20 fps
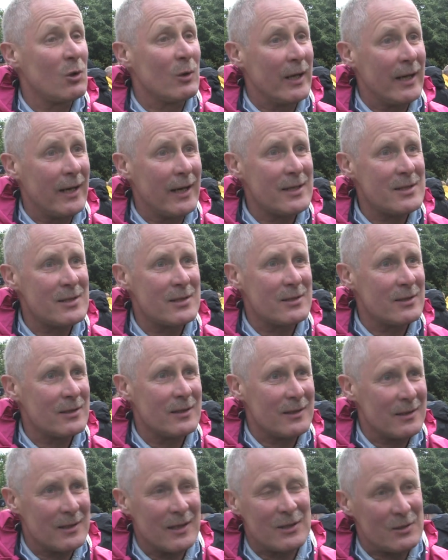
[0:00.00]
too late, uh,
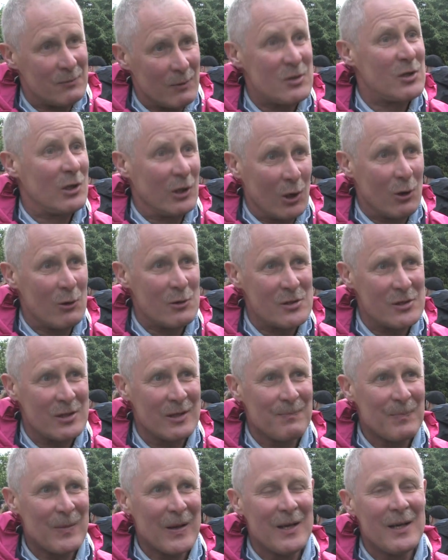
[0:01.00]
it was closed,
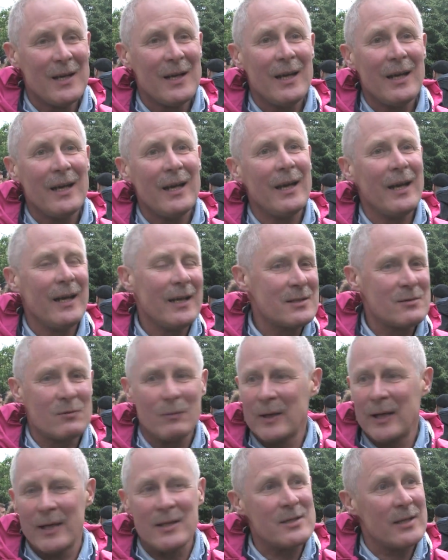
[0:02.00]
and
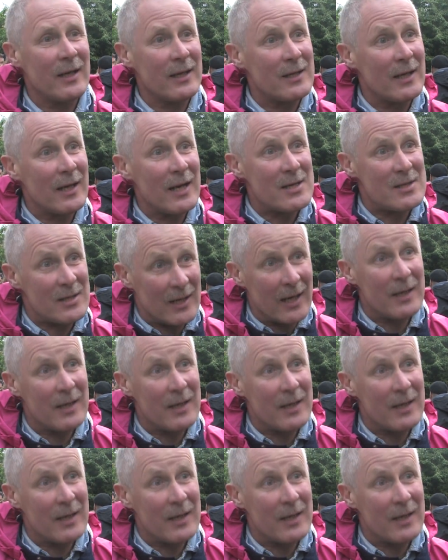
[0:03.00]
within ten days